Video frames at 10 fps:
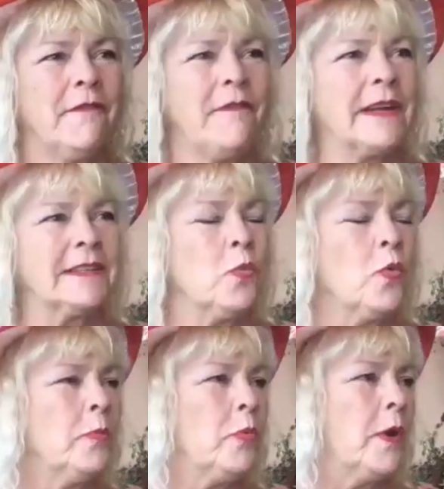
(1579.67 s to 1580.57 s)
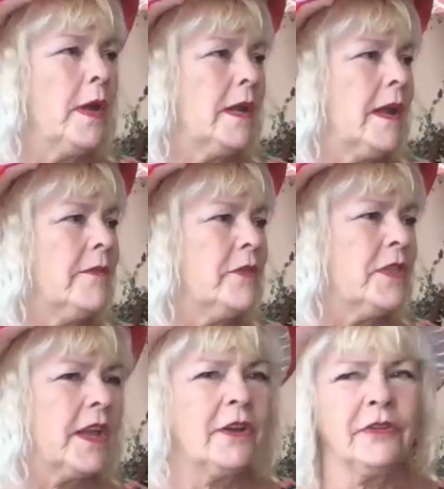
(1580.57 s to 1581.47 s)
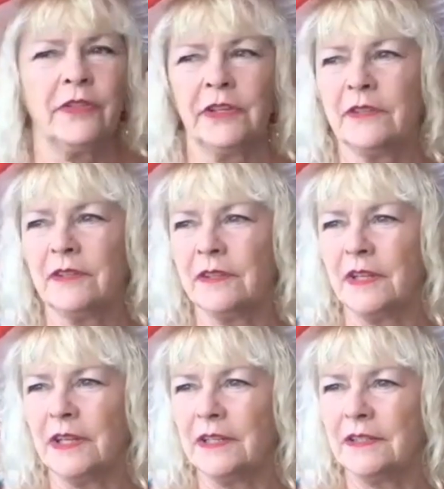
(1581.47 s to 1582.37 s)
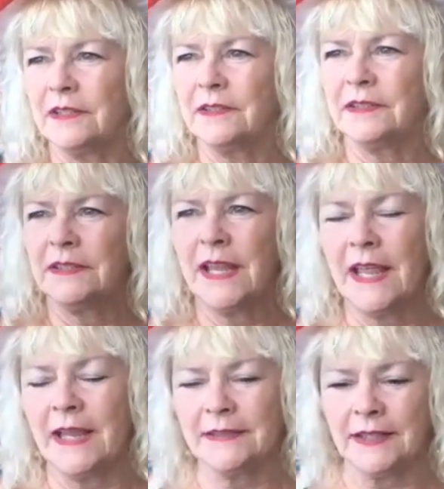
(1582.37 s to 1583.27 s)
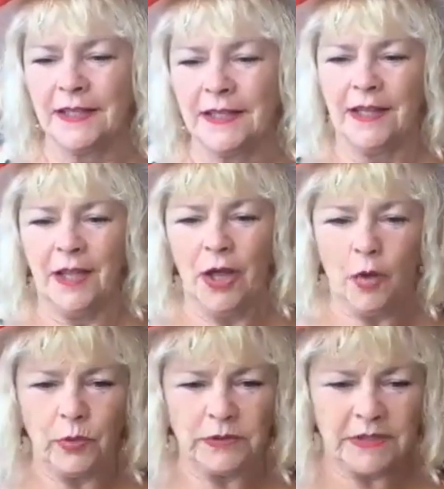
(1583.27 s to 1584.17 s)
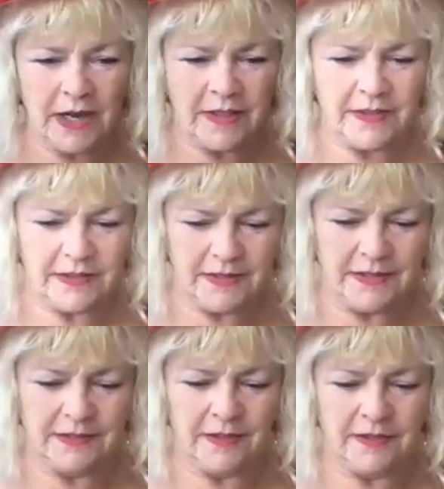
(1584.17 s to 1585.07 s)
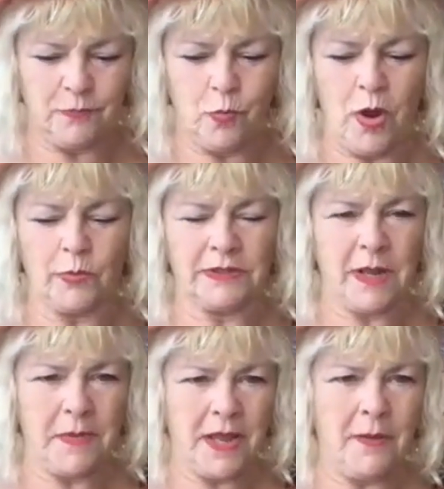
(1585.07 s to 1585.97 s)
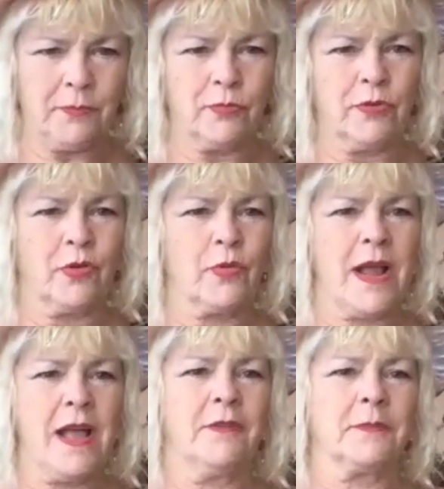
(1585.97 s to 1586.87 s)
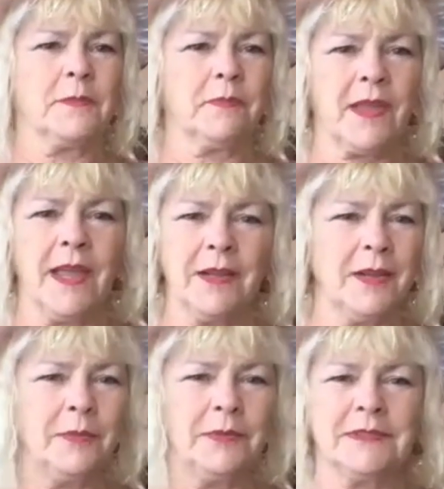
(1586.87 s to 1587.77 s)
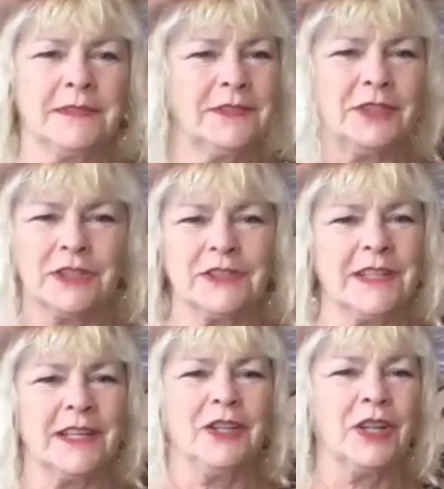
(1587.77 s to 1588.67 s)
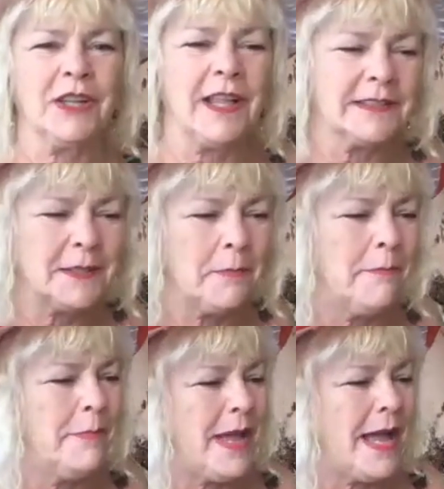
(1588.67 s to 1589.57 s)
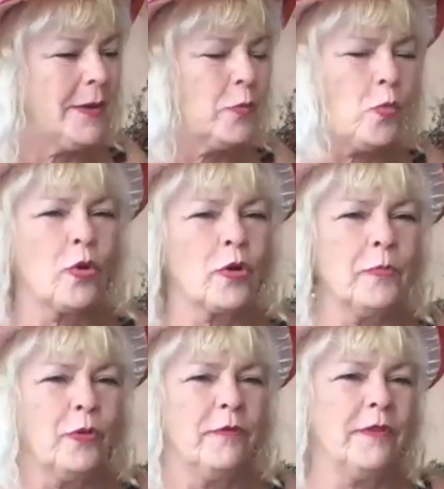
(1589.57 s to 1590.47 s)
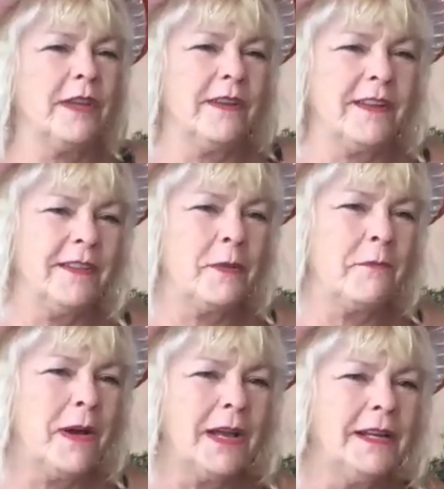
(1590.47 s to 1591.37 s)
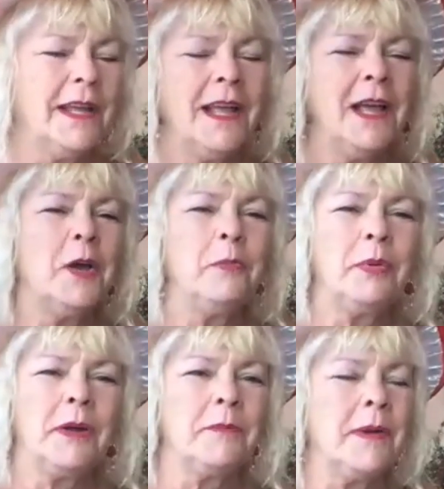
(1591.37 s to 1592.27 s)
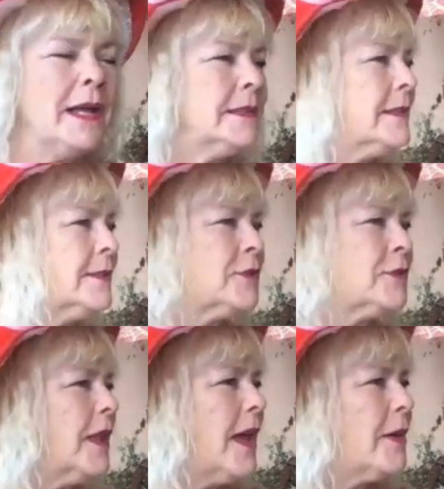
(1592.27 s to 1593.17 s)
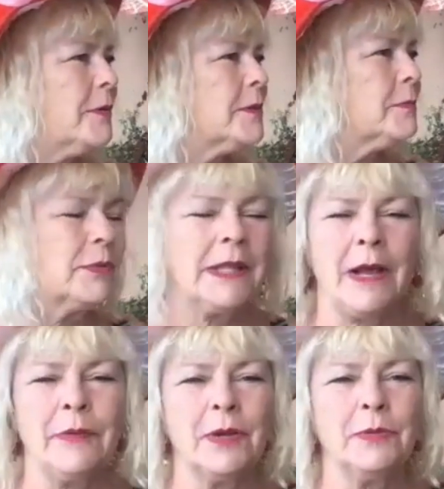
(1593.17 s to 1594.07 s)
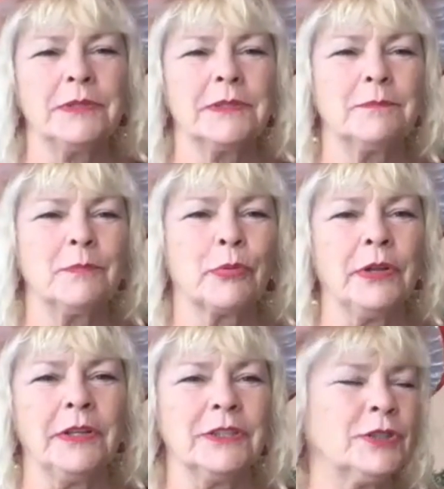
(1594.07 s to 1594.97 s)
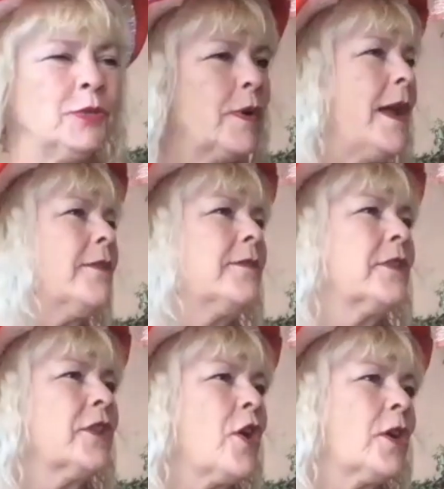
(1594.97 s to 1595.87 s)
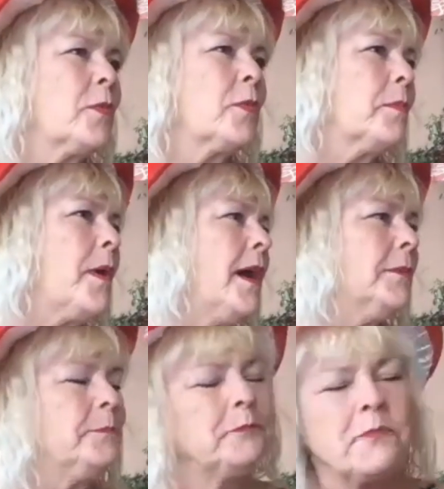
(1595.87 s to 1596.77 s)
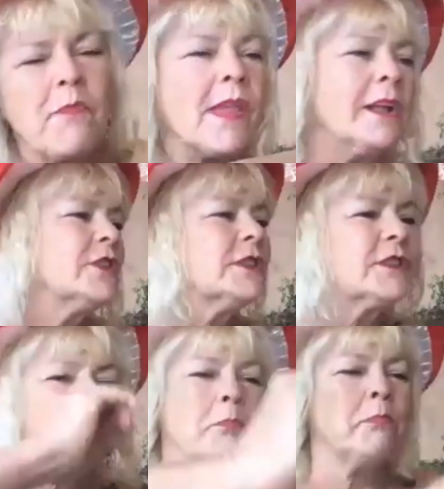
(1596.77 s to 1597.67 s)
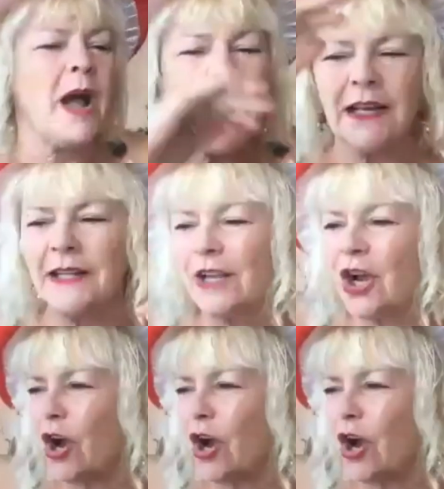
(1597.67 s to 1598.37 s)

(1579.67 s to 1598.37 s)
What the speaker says: in fact, at one point, everything under the tent was kind of the water was coming up through the ground, and it was just going to look like some bad war movie in the mud. But my sister-in-law Claudia was brilliant. She ran over to the cardboard pile and just started piling